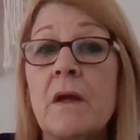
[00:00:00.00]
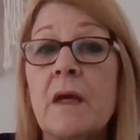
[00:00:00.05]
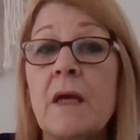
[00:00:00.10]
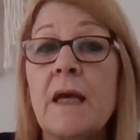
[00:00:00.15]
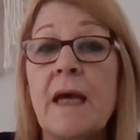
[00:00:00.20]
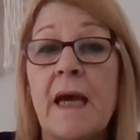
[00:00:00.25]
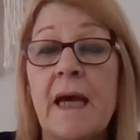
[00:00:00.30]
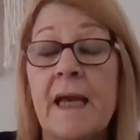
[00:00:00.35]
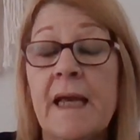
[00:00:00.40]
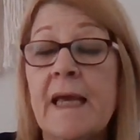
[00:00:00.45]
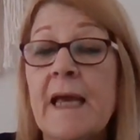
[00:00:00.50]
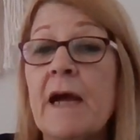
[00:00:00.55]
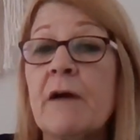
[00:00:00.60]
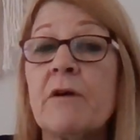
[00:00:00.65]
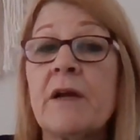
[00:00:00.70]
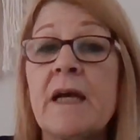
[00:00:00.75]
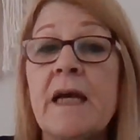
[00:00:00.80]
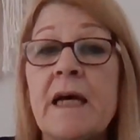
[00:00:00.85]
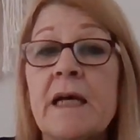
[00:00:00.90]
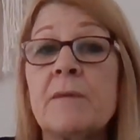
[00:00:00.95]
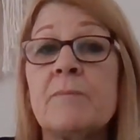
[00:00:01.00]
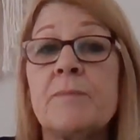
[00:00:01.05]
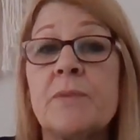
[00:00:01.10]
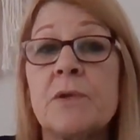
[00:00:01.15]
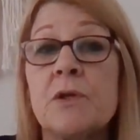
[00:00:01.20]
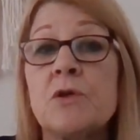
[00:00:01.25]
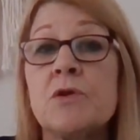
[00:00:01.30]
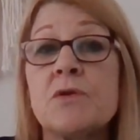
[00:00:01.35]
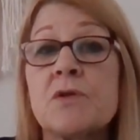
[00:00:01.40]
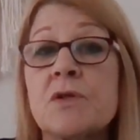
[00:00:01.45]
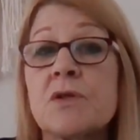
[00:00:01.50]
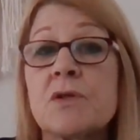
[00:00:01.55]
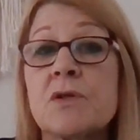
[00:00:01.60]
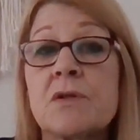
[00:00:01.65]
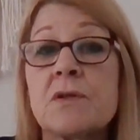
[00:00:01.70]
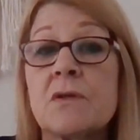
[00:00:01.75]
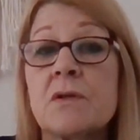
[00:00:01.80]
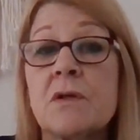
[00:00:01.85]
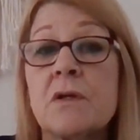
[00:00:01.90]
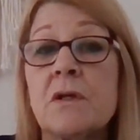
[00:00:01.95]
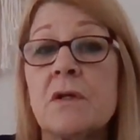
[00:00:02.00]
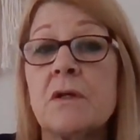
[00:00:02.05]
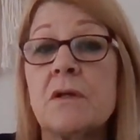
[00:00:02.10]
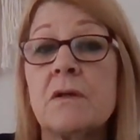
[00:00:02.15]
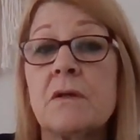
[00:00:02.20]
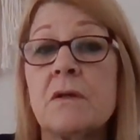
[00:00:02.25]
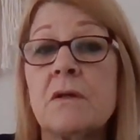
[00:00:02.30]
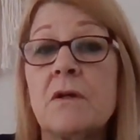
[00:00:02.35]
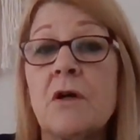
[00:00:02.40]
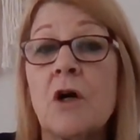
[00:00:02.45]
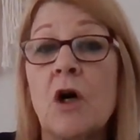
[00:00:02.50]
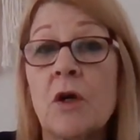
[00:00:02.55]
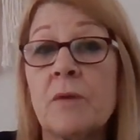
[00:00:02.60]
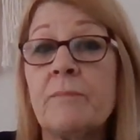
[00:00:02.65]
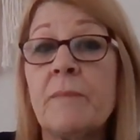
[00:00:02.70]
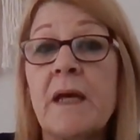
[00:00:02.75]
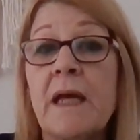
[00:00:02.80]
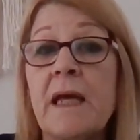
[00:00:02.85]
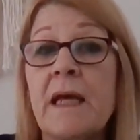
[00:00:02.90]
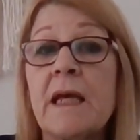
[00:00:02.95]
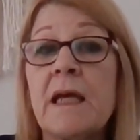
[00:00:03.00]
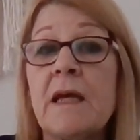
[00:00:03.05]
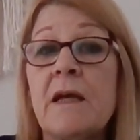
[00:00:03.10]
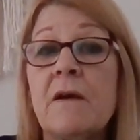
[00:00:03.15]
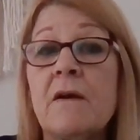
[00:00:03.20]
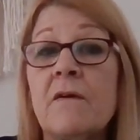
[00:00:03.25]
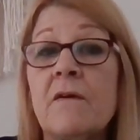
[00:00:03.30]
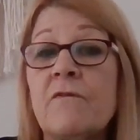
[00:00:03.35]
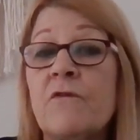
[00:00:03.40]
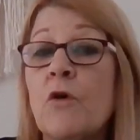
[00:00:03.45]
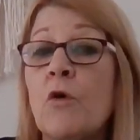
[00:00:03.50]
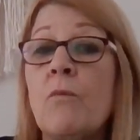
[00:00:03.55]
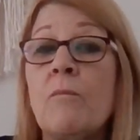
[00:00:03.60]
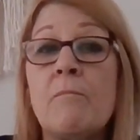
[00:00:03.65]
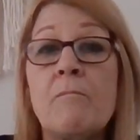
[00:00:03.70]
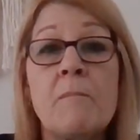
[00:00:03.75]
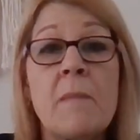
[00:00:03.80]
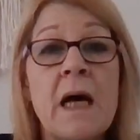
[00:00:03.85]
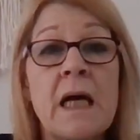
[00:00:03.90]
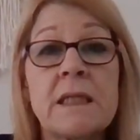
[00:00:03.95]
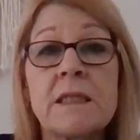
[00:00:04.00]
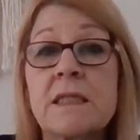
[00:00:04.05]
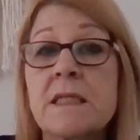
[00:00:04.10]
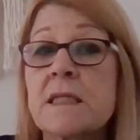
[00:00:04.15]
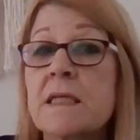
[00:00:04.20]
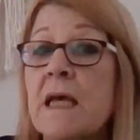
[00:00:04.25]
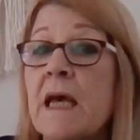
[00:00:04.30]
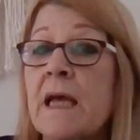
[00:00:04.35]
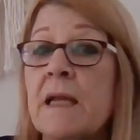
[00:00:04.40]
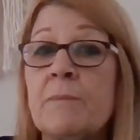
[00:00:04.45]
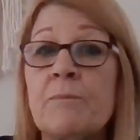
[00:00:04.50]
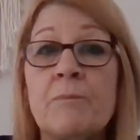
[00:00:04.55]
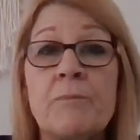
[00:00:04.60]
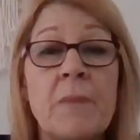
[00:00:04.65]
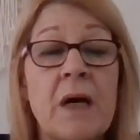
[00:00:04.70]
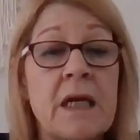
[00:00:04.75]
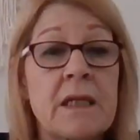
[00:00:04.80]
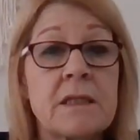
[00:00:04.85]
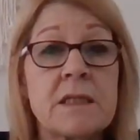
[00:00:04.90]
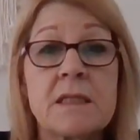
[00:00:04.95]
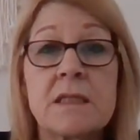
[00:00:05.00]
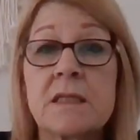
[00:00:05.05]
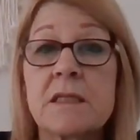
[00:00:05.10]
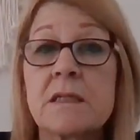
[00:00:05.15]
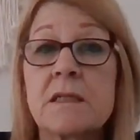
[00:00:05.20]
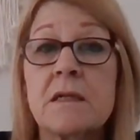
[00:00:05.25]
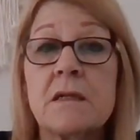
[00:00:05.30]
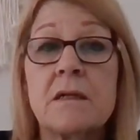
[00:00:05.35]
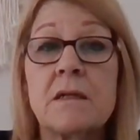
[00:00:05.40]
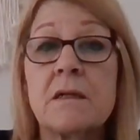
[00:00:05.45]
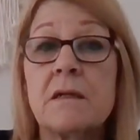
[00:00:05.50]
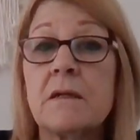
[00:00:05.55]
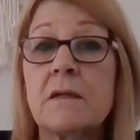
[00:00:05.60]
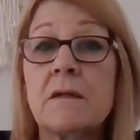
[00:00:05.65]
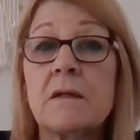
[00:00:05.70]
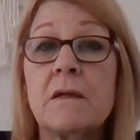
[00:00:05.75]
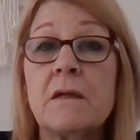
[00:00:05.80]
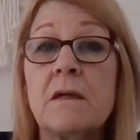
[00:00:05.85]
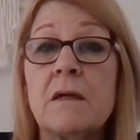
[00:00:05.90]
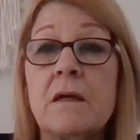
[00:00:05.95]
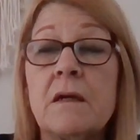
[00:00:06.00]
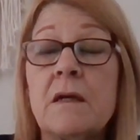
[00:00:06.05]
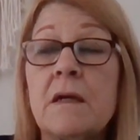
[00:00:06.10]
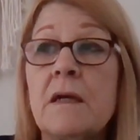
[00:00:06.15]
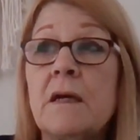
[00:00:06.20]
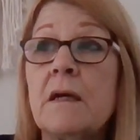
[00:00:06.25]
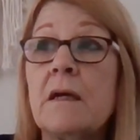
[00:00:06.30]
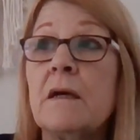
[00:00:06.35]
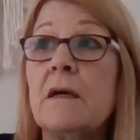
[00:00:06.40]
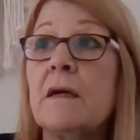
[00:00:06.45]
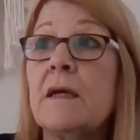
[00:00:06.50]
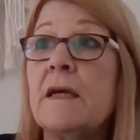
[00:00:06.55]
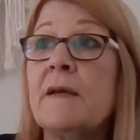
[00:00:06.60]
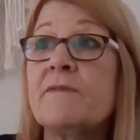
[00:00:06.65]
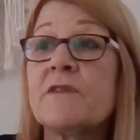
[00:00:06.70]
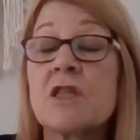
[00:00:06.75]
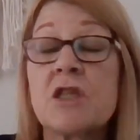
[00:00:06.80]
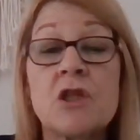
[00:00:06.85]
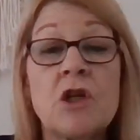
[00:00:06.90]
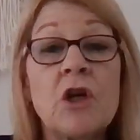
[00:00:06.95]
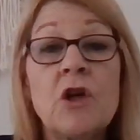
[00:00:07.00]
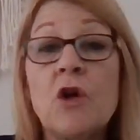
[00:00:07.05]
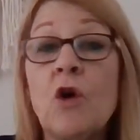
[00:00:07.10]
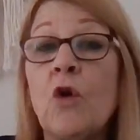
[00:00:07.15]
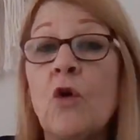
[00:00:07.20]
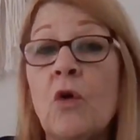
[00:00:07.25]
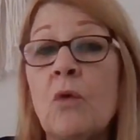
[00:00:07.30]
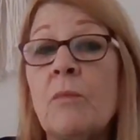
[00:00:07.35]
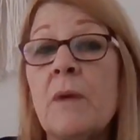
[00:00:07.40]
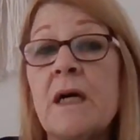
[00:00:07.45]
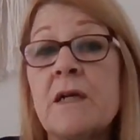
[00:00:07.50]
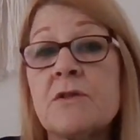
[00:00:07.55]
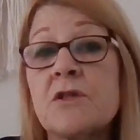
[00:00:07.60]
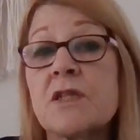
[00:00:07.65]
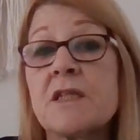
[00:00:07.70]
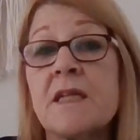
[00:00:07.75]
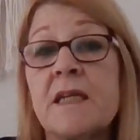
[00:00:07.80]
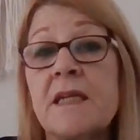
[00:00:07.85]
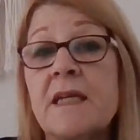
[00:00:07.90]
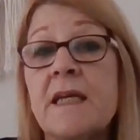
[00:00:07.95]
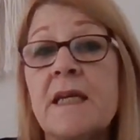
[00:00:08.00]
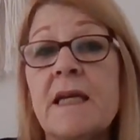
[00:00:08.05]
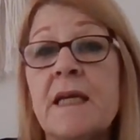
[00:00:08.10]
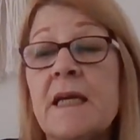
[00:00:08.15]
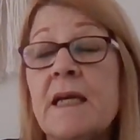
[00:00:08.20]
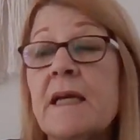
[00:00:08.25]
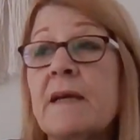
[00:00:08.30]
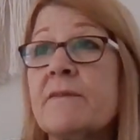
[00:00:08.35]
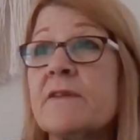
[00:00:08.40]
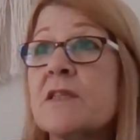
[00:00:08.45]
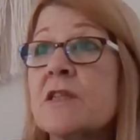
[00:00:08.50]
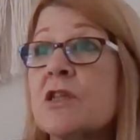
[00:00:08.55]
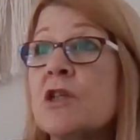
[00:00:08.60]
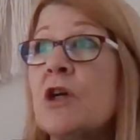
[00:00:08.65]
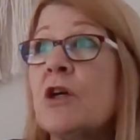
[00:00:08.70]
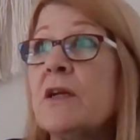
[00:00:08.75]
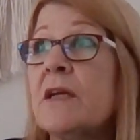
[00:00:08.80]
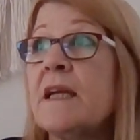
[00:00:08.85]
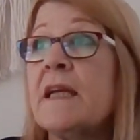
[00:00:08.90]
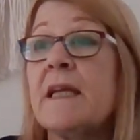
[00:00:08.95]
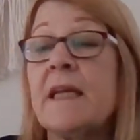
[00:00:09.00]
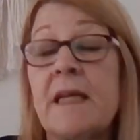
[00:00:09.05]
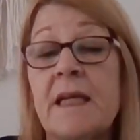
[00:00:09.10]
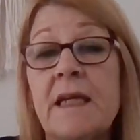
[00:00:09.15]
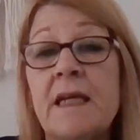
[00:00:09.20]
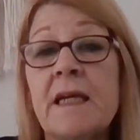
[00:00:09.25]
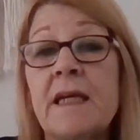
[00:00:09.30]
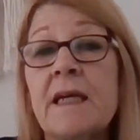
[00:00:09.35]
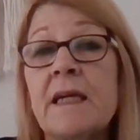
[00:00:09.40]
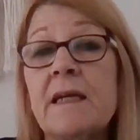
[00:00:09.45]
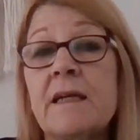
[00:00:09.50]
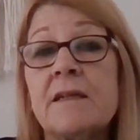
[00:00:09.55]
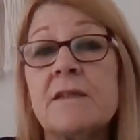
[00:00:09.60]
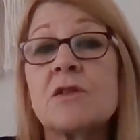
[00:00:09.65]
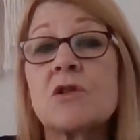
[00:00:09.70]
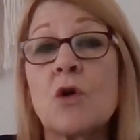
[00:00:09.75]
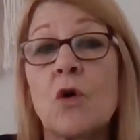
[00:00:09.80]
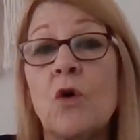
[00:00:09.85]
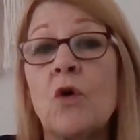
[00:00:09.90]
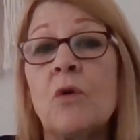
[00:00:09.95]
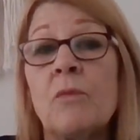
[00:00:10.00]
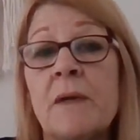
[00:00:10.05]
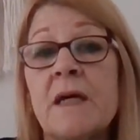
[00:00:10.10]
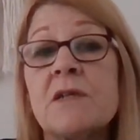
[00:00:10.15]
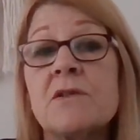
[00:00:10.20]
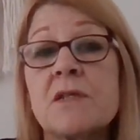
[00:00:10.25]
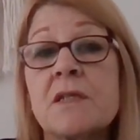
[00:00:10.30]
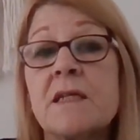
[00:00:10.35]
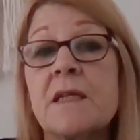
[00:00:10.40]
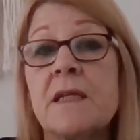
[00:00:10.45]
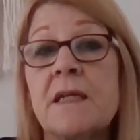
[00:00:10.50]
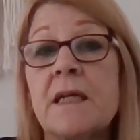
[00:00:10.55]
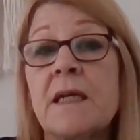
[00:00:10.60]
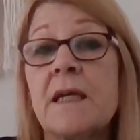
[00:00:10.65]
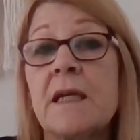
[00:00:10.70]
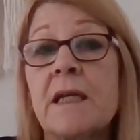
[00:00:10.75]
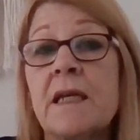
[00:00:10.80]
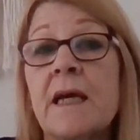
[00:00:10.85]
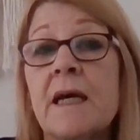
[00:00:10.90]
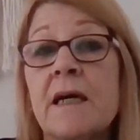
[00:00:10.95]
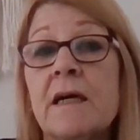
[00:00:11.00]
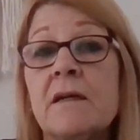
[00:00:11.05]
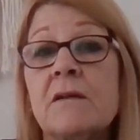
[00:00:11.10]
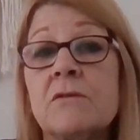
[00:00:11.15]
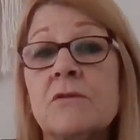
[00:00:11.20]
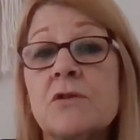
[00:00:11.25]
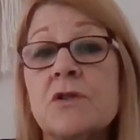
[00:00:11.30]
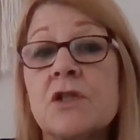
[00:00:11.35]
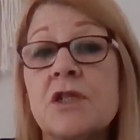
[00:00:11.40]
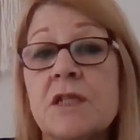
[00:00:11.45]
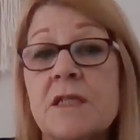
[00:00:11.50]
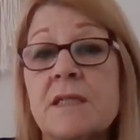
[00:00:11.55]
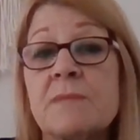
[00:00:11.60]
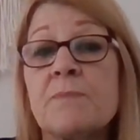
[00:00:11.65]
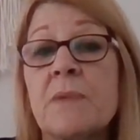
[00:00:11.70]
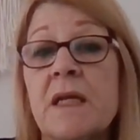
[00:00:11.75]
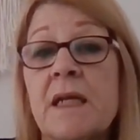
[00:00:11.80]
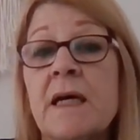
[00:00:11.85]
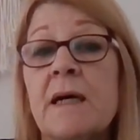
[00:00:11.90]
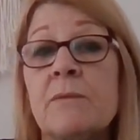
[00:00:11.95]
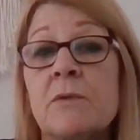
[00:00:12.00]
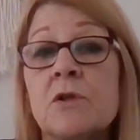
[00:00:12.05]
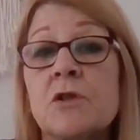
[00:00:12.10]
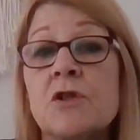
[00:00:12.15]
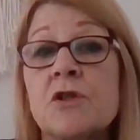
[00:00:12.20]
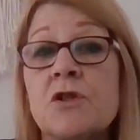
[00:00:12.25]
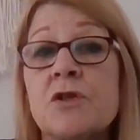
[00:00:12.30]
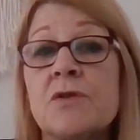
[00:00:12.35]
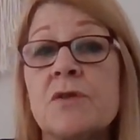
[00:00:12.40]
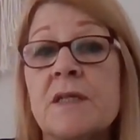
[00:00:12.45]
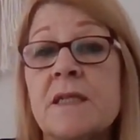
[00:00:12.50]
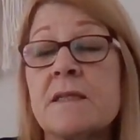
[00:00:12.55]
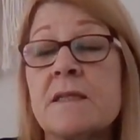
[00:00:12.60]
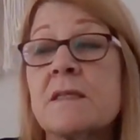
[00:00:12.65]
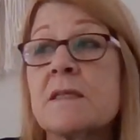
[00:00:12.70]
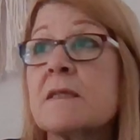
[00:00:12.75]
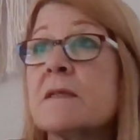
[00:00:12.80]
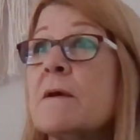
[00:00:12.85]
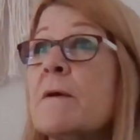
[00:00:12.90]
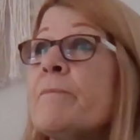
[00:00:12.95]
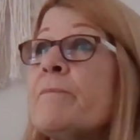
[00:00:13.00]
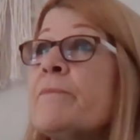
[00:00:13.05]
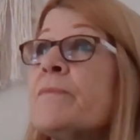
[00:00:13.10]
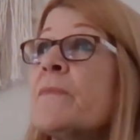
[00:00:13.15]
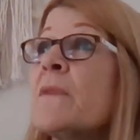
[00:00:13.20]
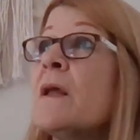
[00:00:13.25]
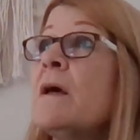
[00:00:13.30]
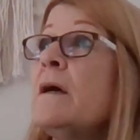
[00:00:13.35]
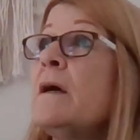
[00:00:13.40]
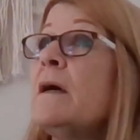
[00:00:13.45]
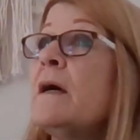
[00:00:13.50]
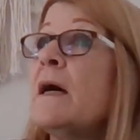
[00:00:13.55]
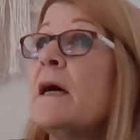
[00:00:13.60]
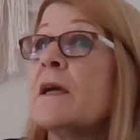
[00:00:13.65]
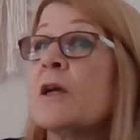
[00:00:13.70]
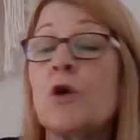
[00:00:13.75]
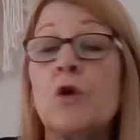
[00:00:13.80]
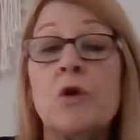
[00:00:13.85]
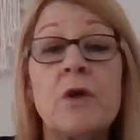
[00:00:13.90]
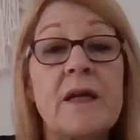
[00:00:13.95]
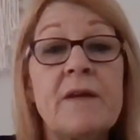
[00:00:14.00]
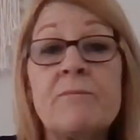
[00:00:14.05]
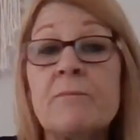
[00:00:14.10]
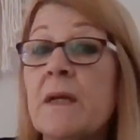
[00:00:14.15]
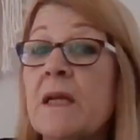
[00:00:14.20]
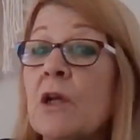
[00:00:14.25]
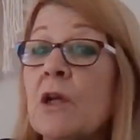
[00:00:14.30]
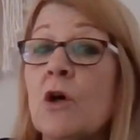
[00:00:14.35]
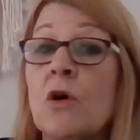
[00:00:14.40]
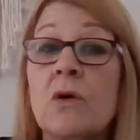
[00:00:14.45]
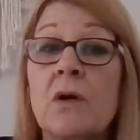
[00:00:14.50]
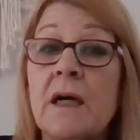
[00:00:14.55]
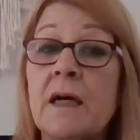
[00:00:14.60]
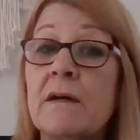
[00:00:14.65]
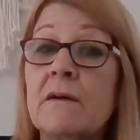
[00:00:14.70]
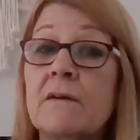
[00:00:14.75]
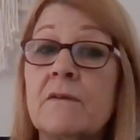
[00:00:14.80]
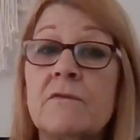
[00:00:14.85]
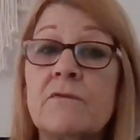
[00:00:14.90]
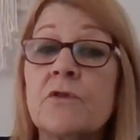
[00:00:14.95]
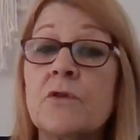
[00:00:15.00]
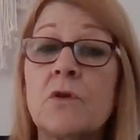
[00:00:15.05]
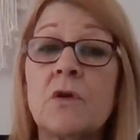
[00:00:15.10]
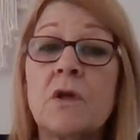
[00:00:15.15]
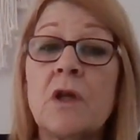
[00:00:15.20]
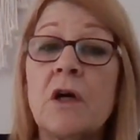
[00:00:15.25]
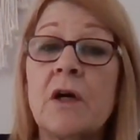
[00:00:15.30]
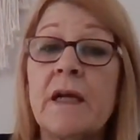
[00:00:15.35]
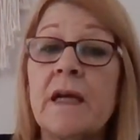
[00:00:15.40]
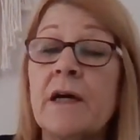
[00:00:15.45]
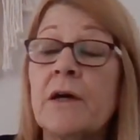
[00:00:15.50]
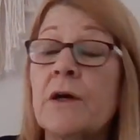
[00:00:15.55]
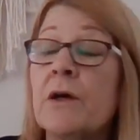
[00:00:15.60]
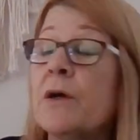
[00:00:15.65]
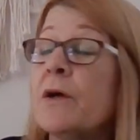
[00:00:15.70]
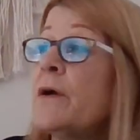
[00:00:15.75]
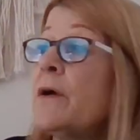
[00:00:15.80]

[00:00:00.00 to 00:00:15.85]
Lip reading: and carry out abuse on me for months and months. If it's not almost a year, if it's not a year, it's almost a year now. She's been able to do this. It could even be longer, for all I know.